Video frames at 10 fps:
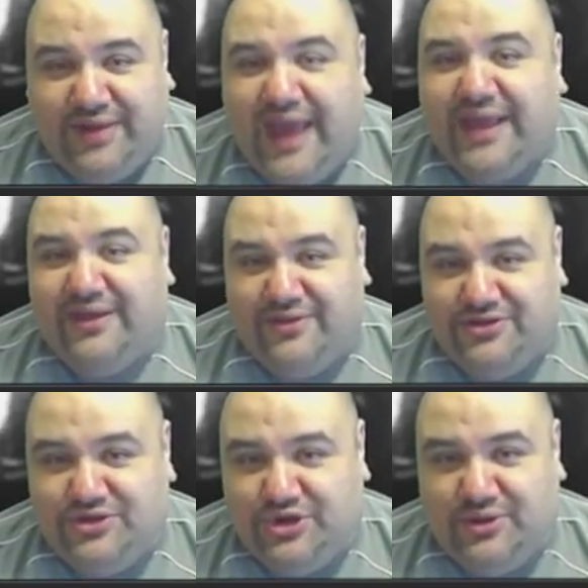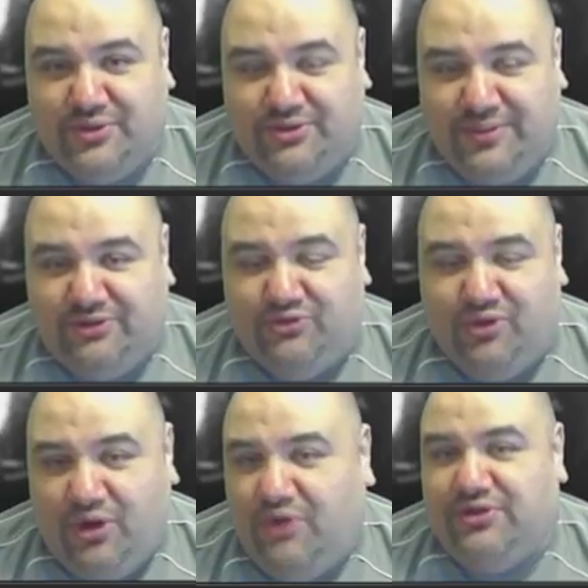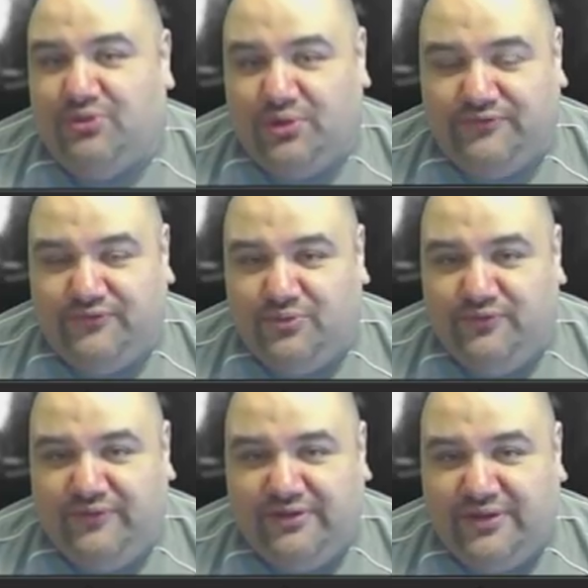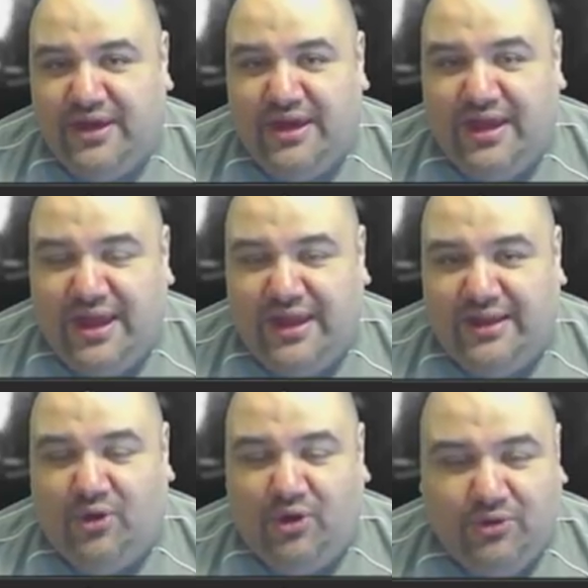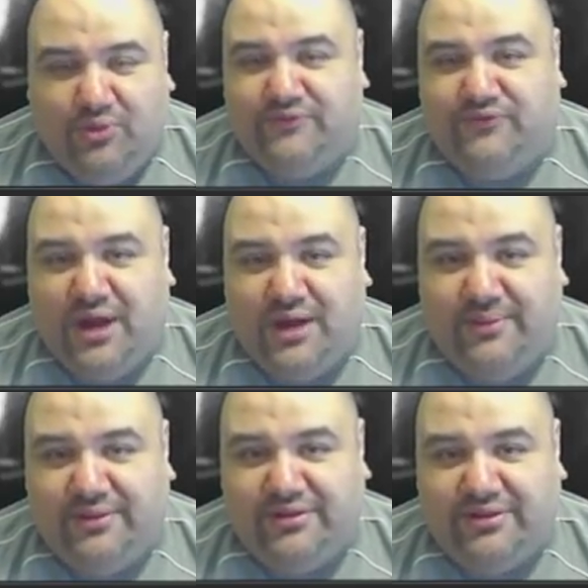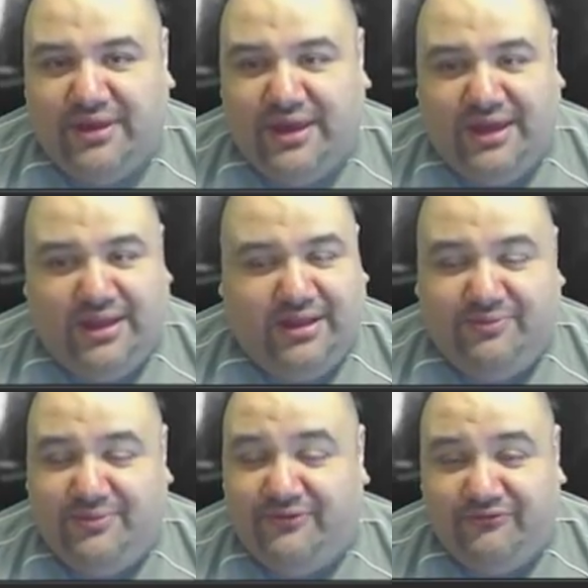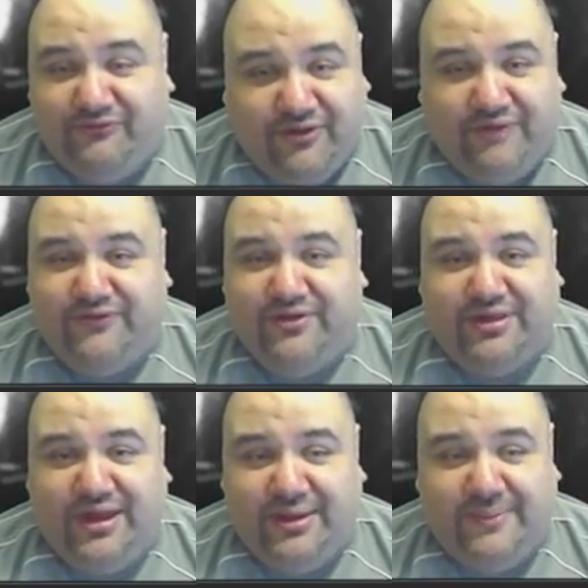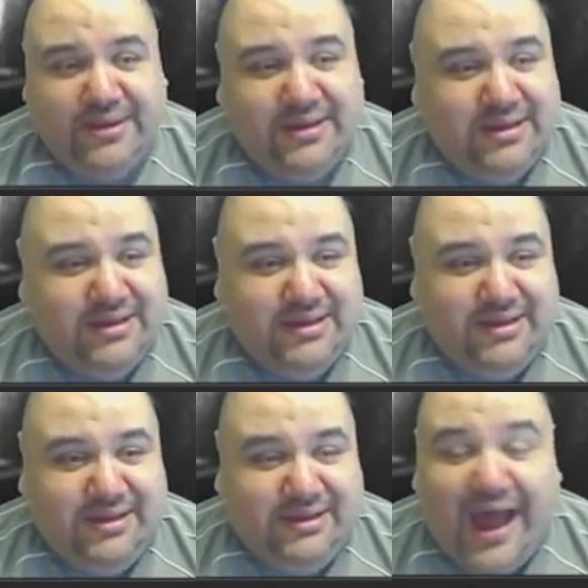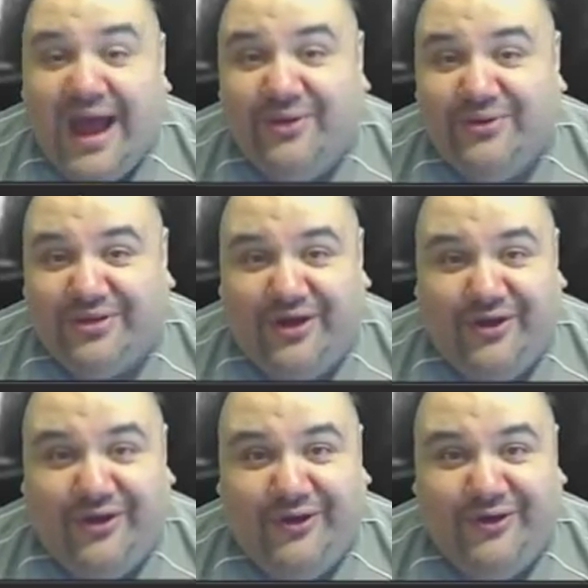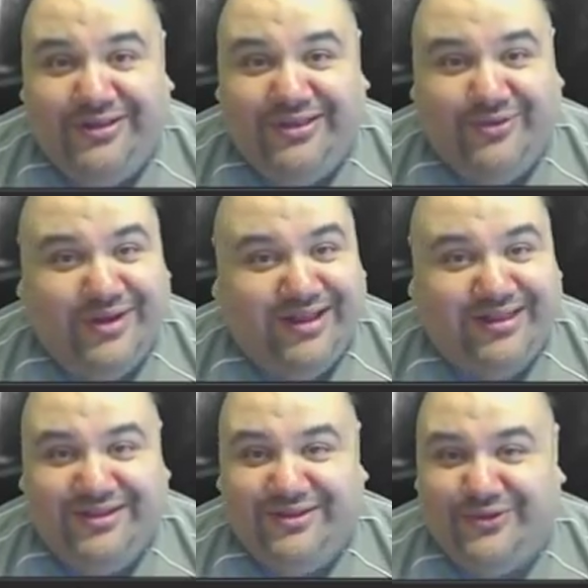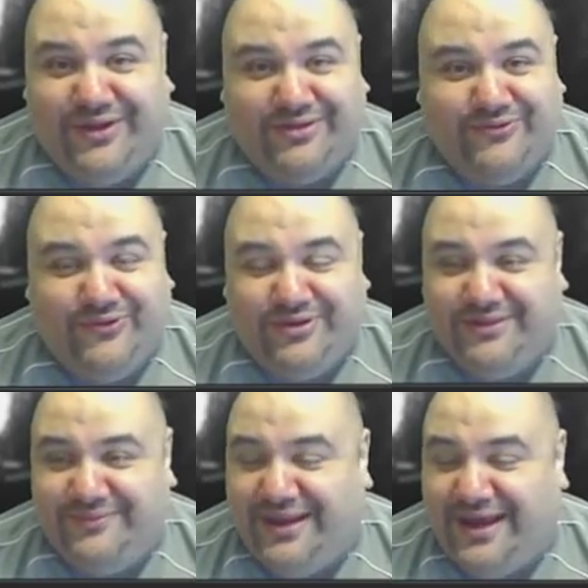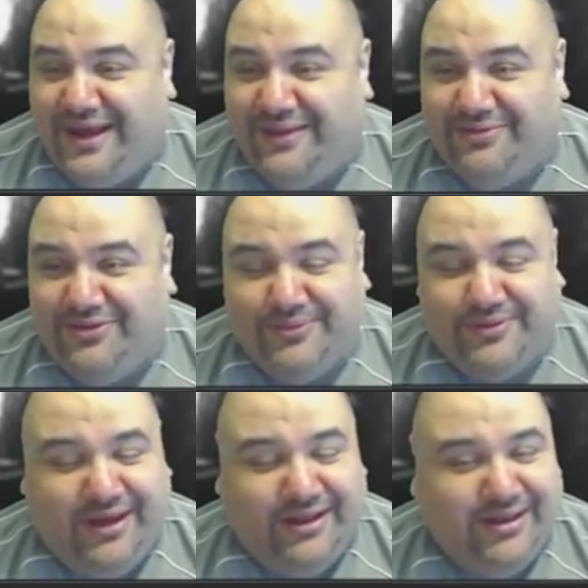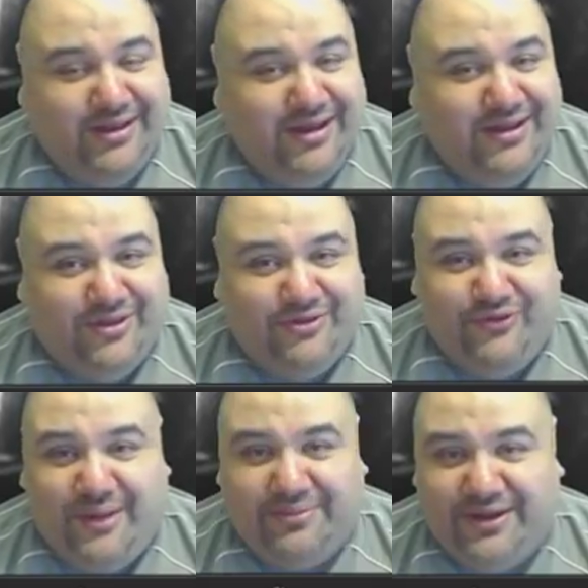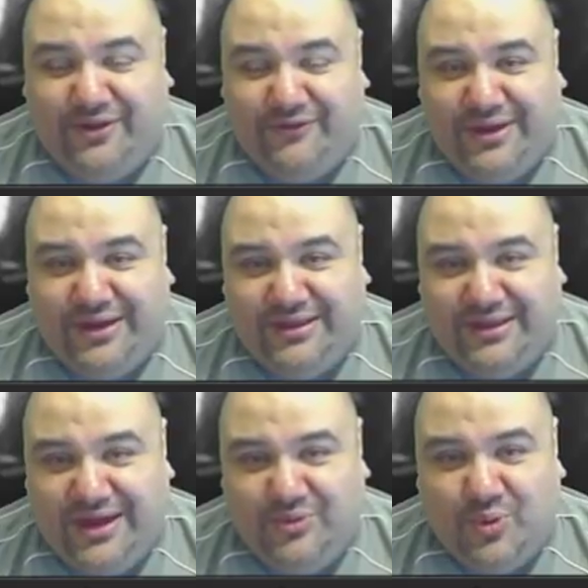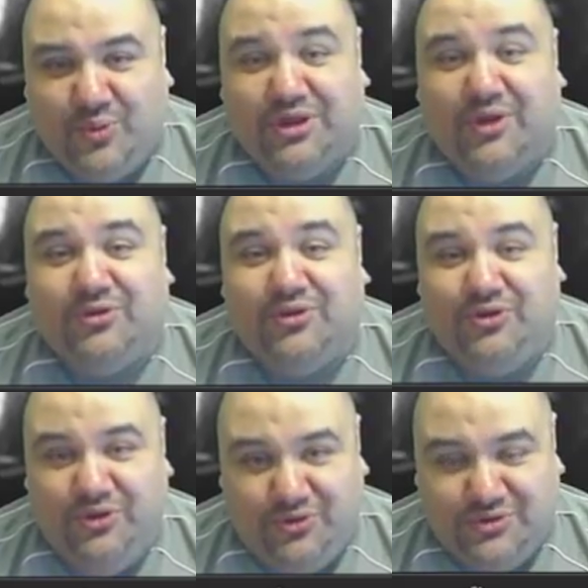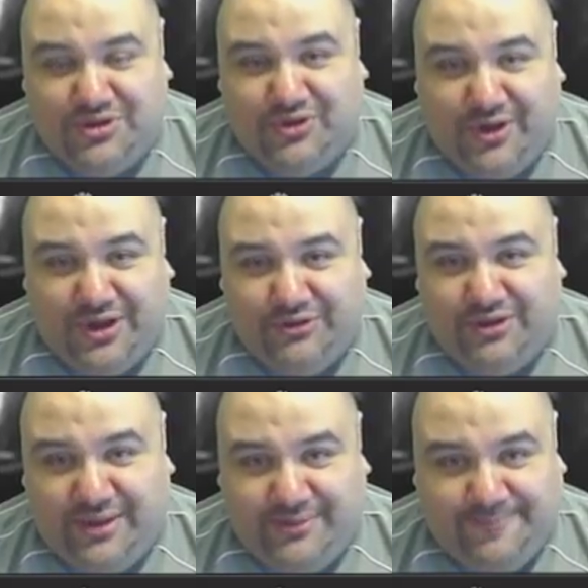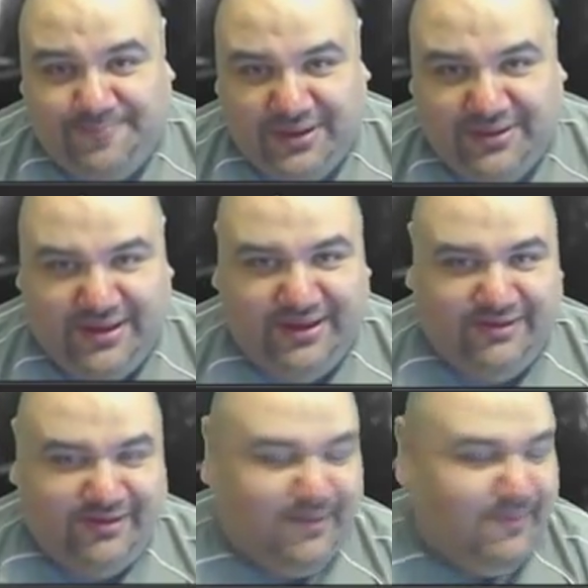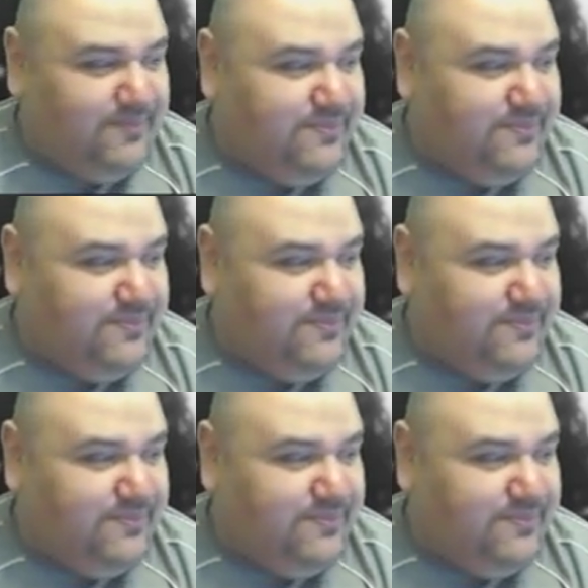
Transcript: taking this journey with me through all these wonderful movies and all the wonderful comments, and it's been a fun time. Now it's on to Godzilla 2014, man. I am super psyched. This is Rob signing off for ETN, where we don't do news, we just talk entertainment. Take it easy.